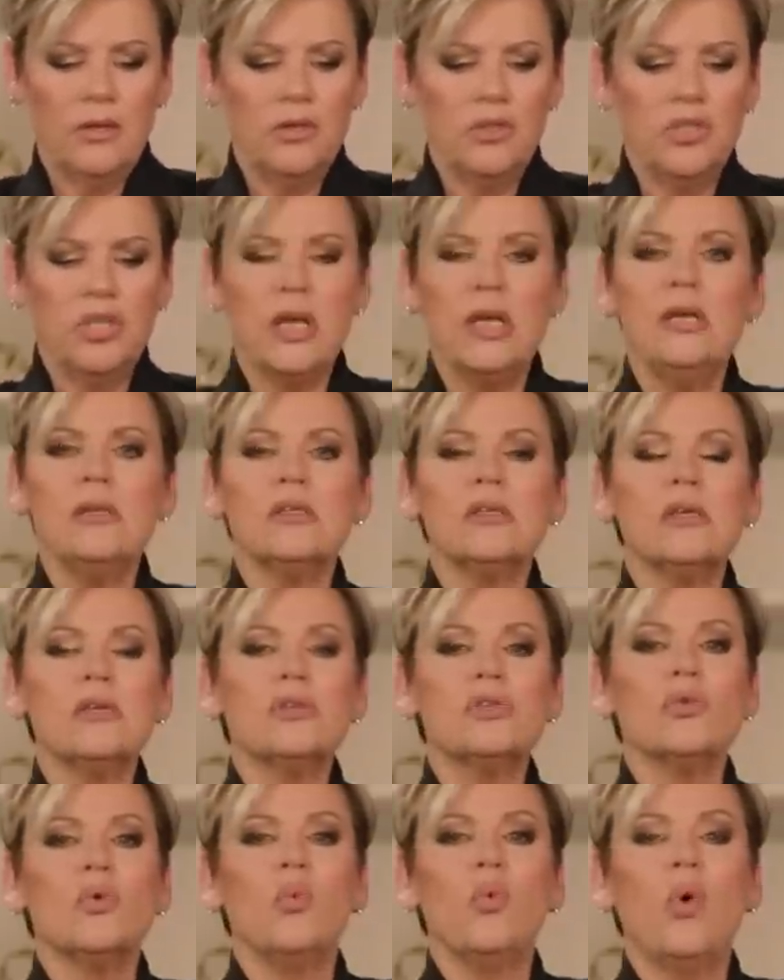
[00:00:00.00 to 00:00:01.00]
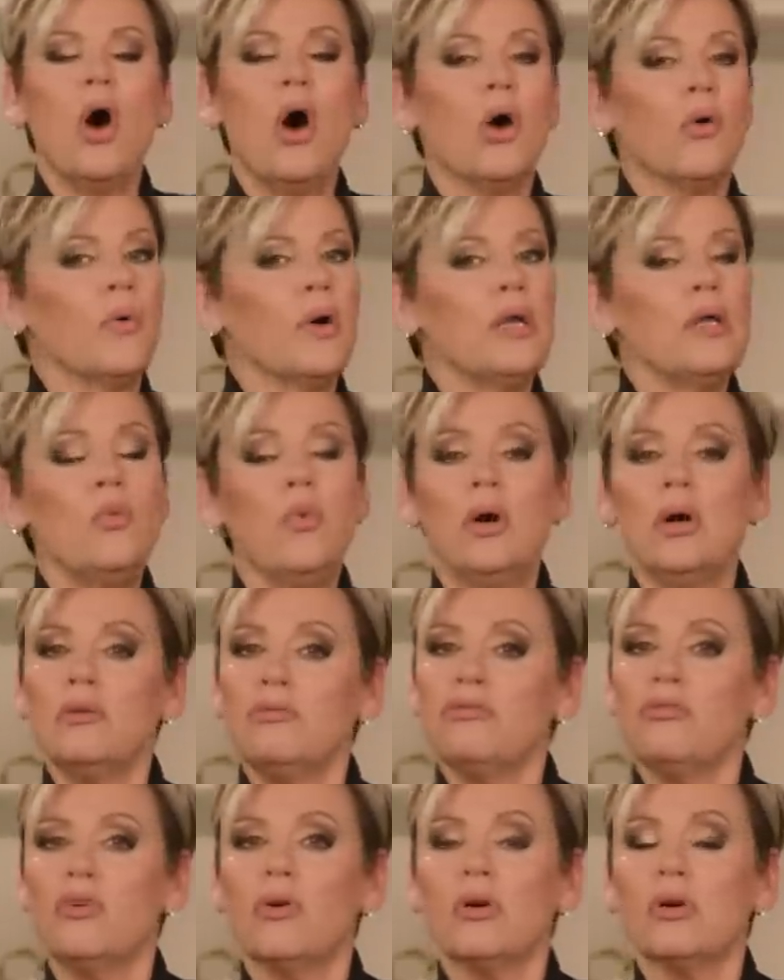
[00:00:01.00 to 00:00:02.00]
Jesus already won
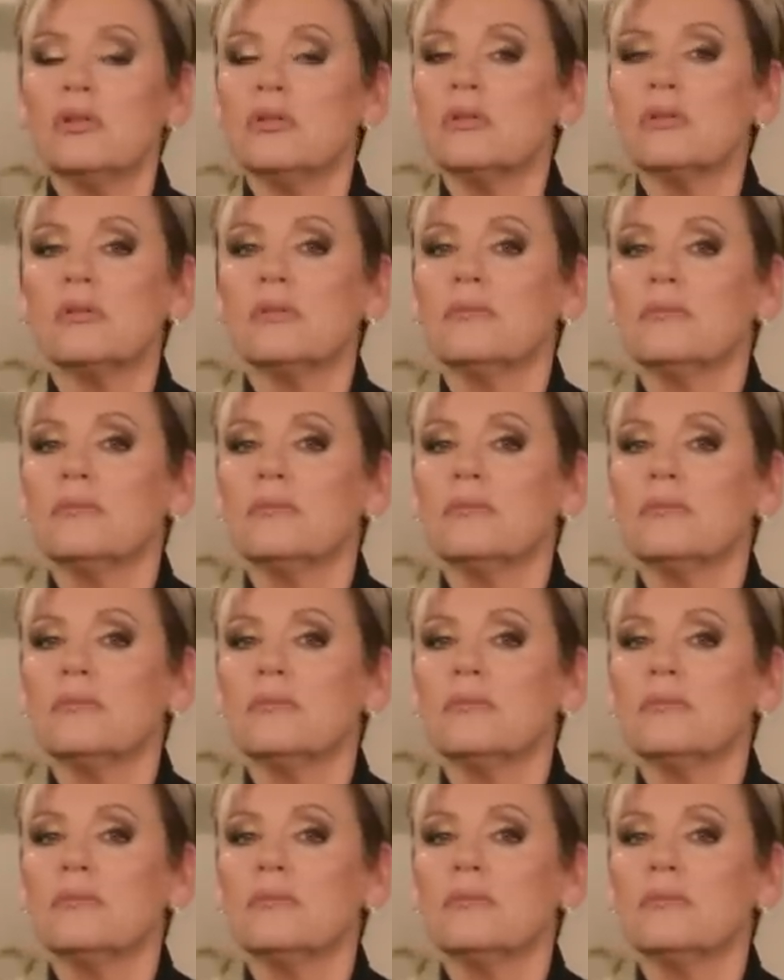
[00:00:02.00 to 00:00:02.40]
for us.